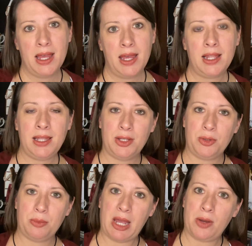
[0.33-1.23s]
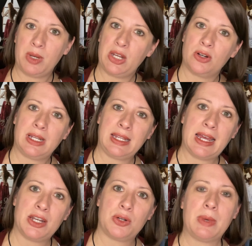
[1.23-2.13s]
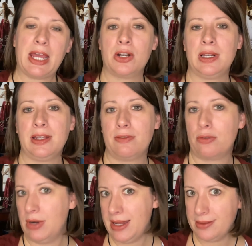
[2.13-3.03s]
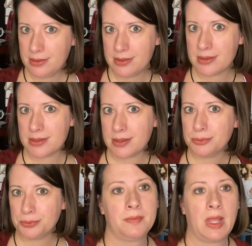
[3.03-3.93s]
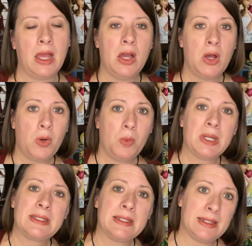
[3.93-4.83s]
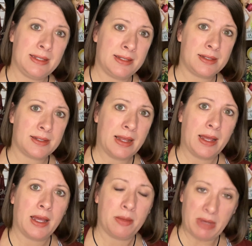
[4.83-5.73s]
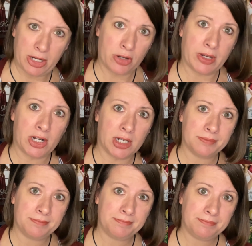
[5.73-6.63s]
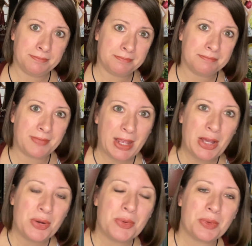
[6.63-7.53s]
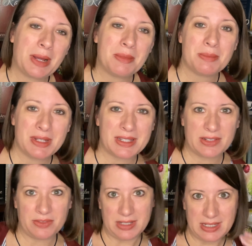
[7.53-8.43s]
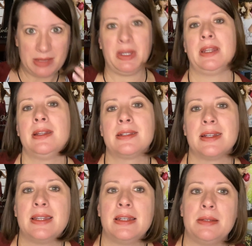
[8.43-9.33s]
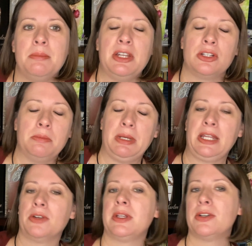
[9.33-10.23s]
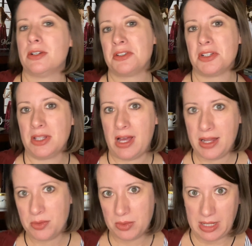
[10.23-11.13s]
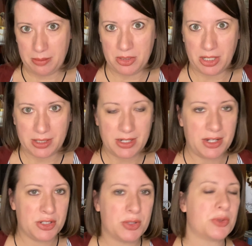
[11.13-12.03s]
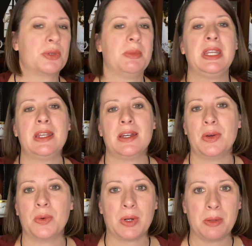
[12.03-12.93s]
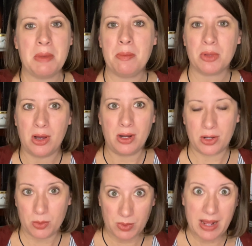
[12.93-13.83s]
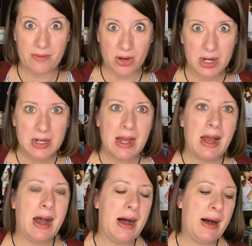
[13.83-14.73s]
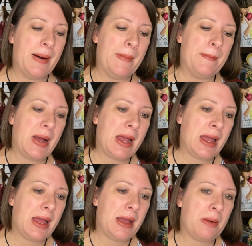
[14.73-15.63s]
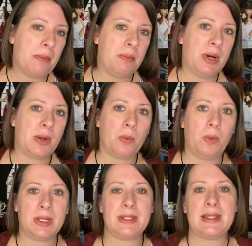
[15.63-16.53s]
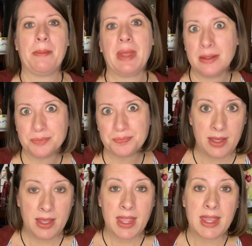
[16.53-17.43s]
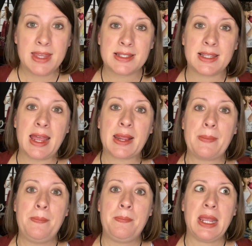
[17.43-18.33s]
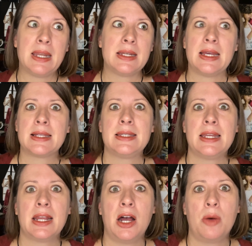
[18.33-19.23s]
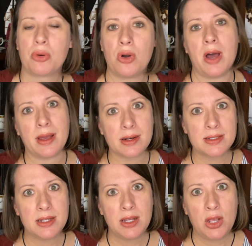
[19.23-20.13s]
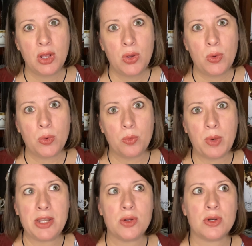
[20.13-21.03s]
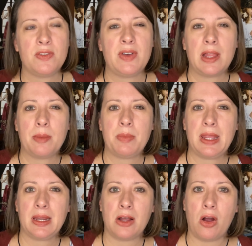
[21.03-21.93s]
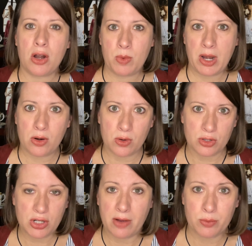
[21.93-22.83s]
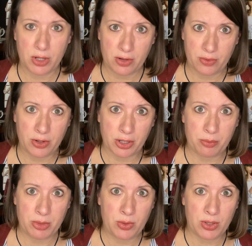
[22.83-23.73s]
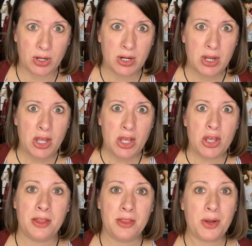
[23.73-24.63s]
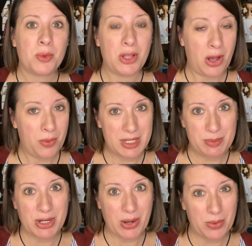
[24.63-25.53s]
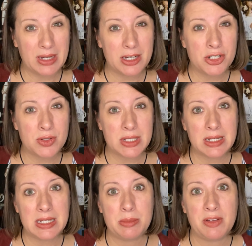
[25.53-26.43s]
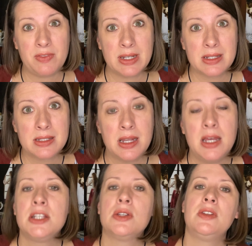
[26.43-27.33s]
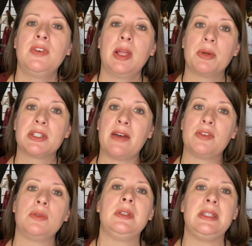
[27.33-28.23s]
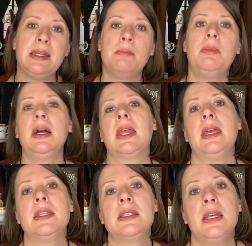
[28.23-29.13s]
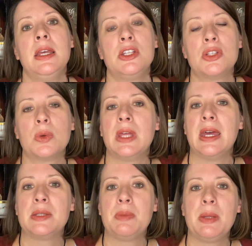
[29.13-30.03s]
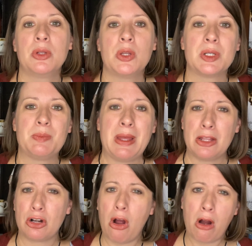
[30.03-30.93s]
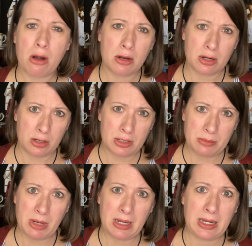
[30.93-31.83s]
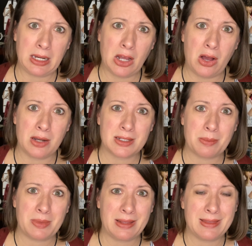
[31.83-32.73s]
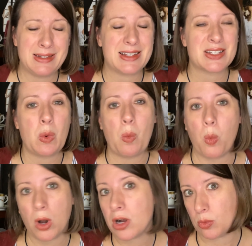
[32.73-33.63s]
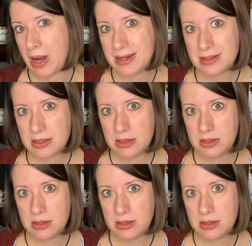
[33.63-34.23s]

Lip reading: Hello, my readerly and writerly friends. What is a beta reader? When I'm in the midst of deep edits, I tend to mention beta readers a lot when I'm talking on social media or my blog or whatever. But what does that mean? It's like beta testing a product. When you're developing hardware or software for a computer, there will always be coding issues that need to be fixed, so developers have to debug it so that people don't spend their hard-earned money on something that doesn't work right.